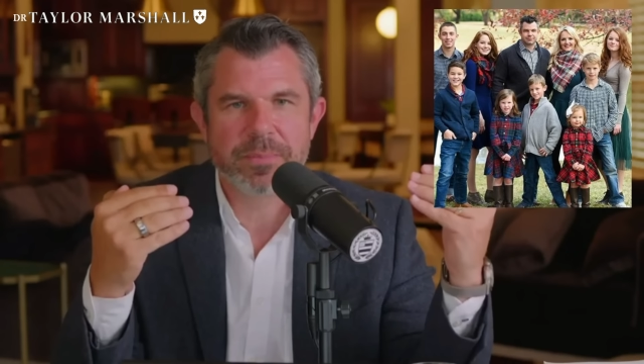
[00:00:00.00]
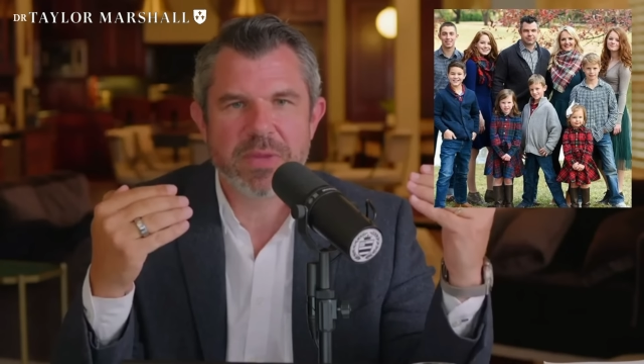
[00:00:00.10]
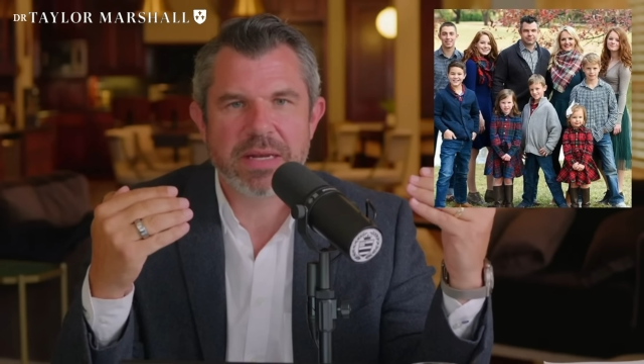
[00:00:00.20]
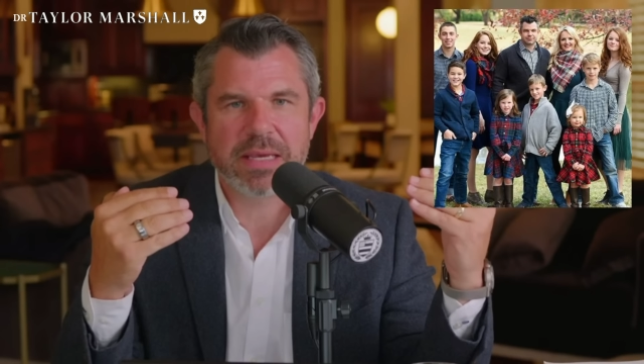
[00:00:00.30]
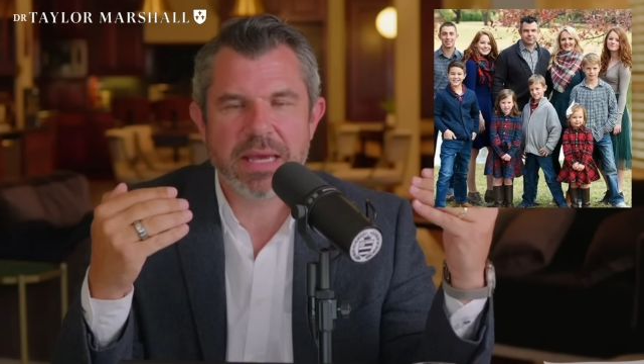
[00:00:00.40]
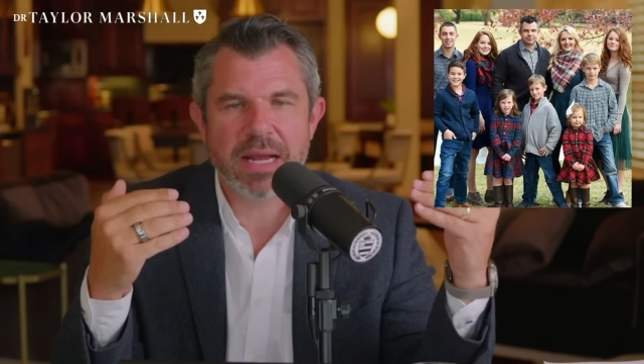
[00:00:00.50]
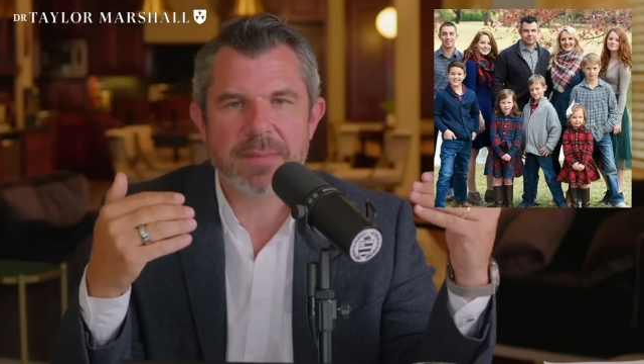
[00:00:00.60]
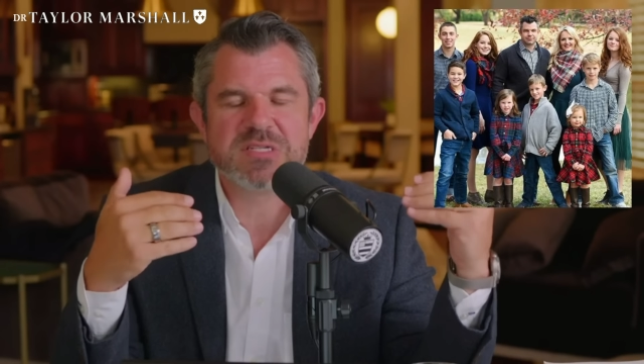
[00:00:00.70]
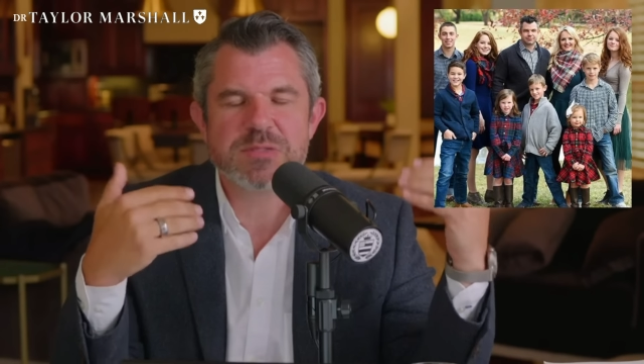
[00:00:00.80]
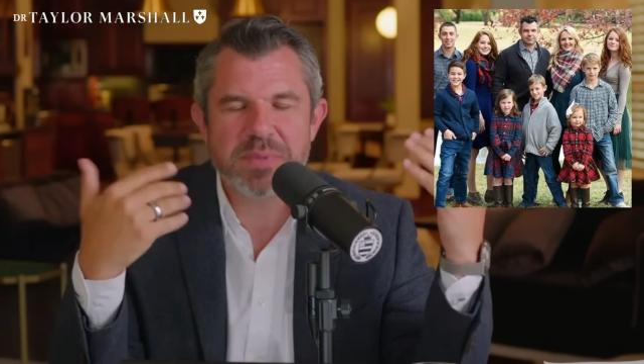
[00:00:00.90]
and again,
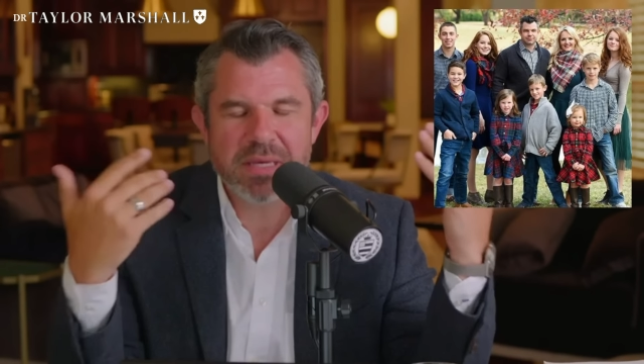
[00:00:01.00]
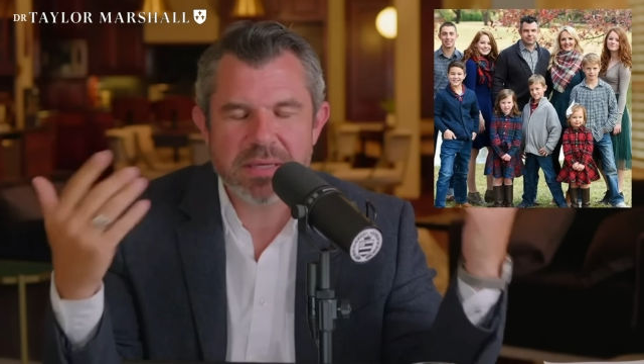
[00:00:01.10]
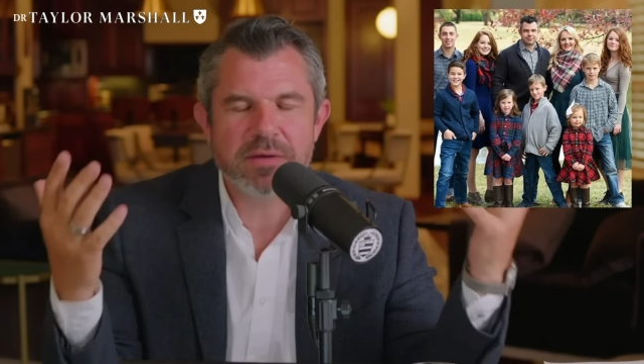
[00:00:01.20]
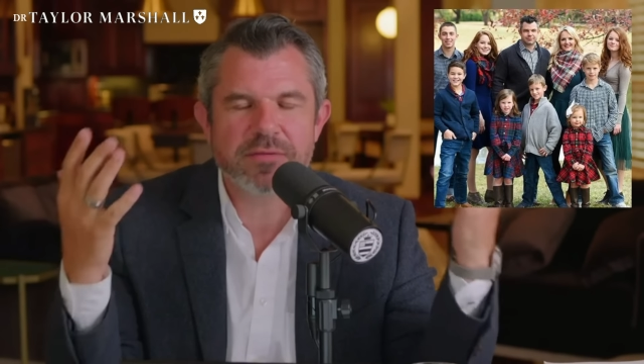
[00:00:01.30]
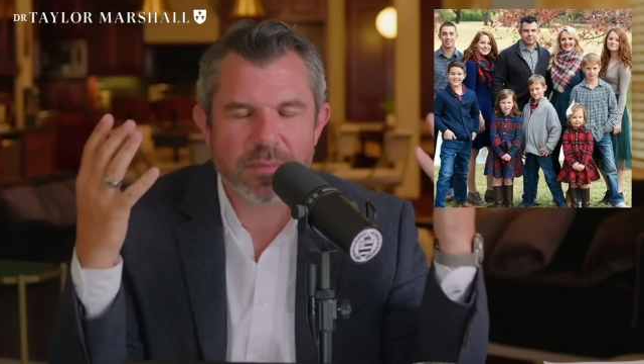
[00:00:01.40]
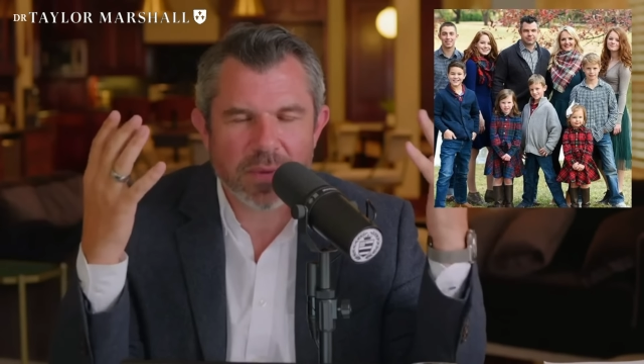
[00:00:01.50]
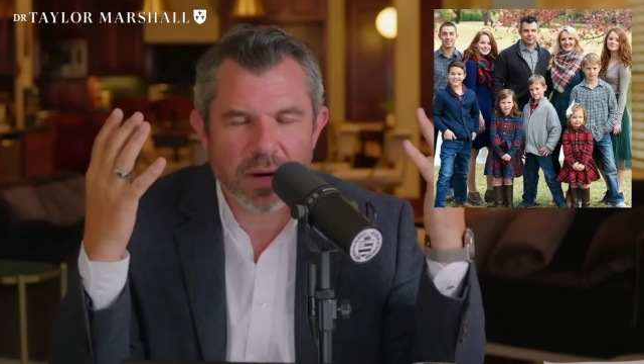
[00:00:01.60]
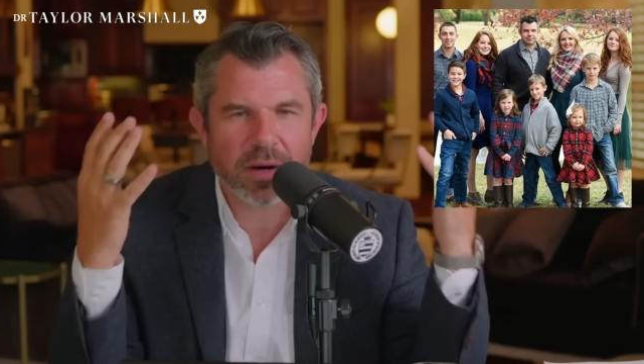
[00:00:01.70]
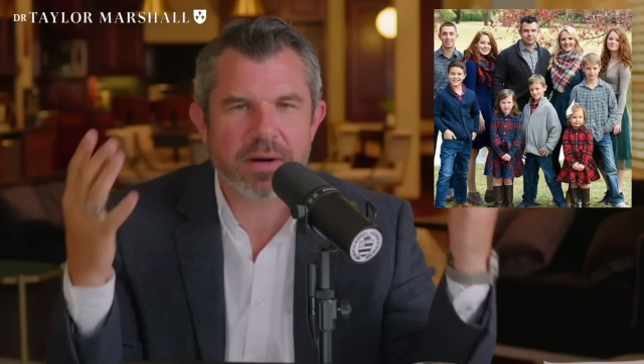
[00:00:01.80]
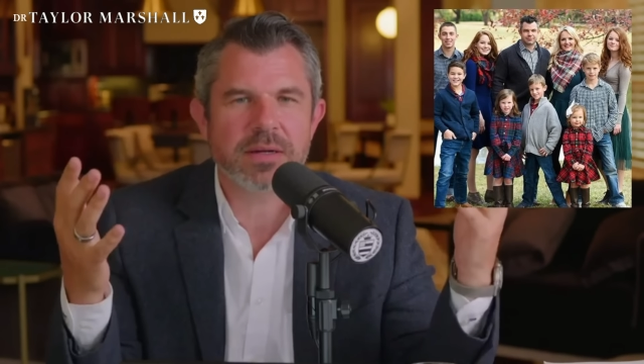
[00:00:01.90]
I'm speaking from the
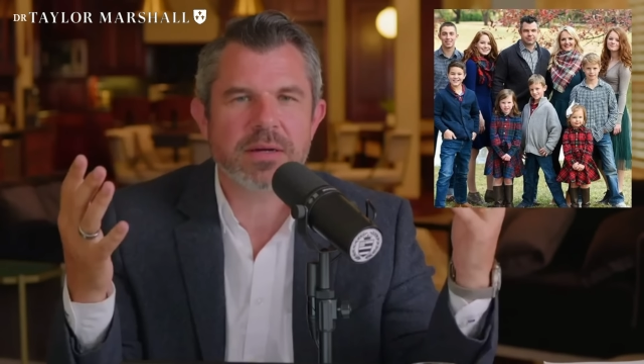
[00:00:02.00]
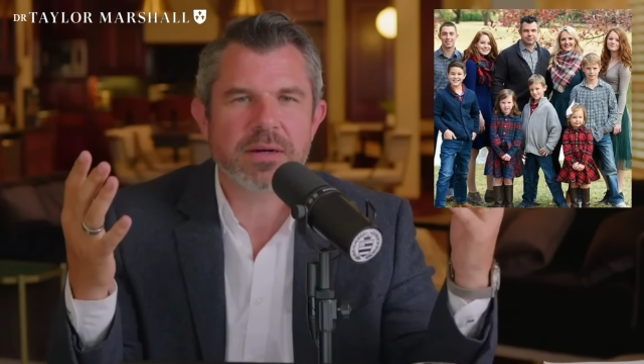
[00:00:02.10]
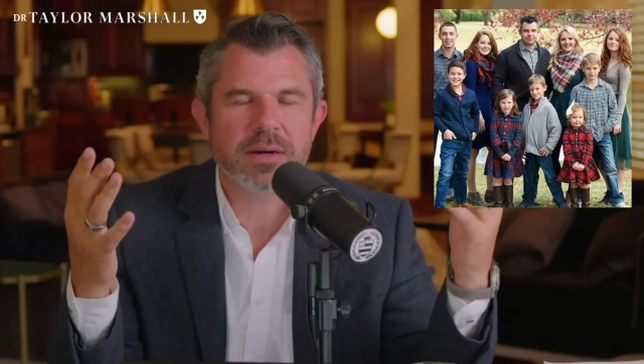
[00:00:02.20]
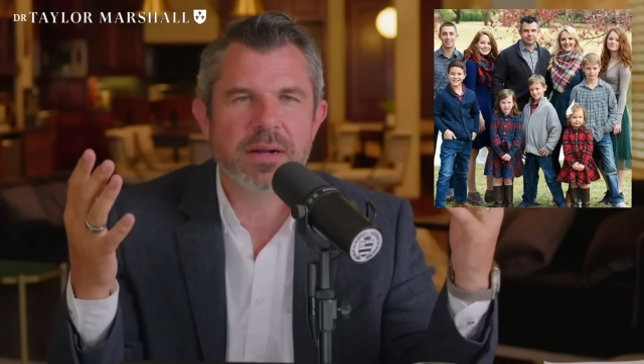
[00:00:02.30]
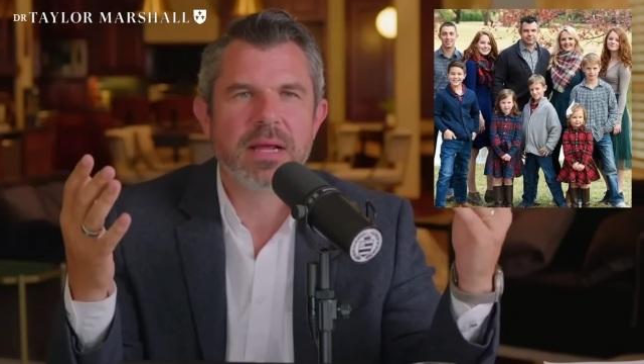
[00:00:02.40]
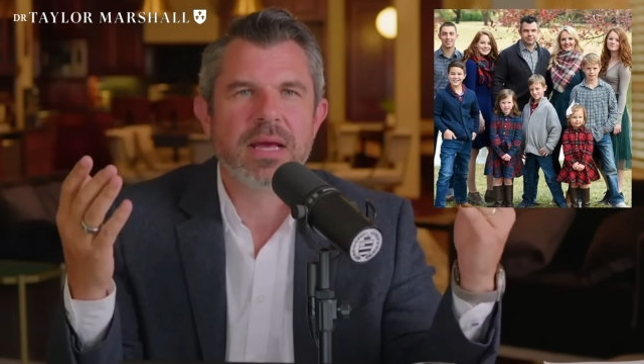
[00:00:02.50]
heart here.